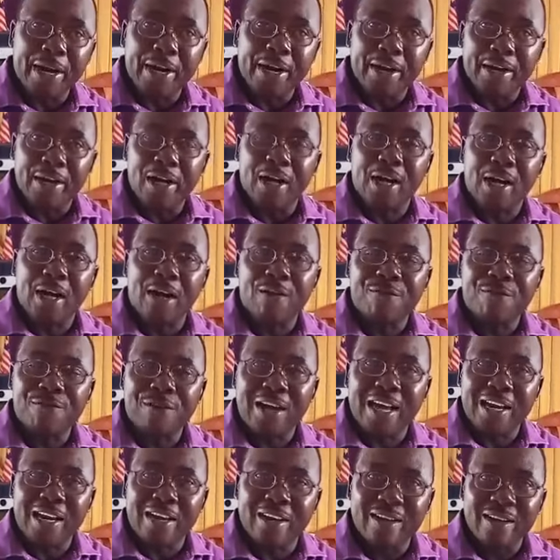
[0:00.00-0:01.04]
your
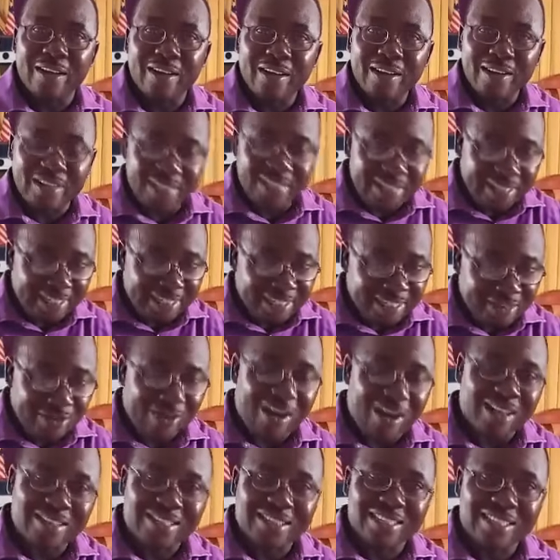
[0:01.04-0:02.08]
godfather in this
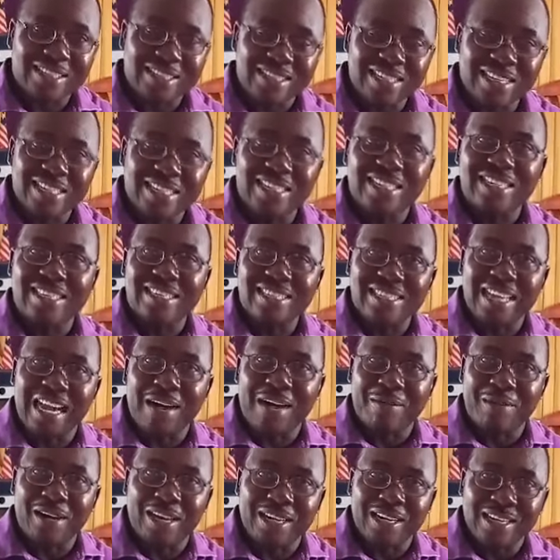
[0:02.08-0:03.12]
crisis, in this time
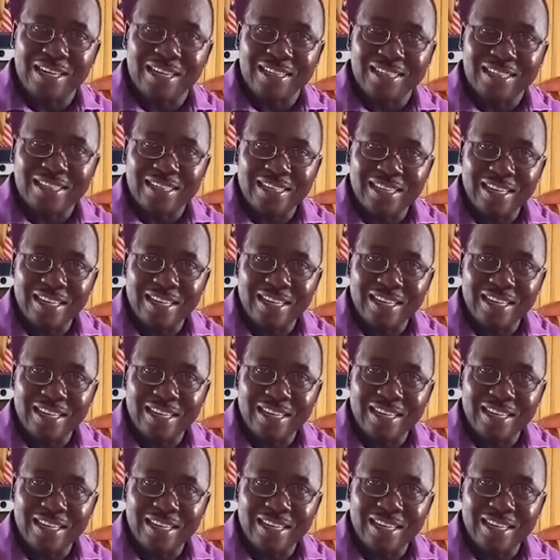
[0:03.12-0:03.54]
like this?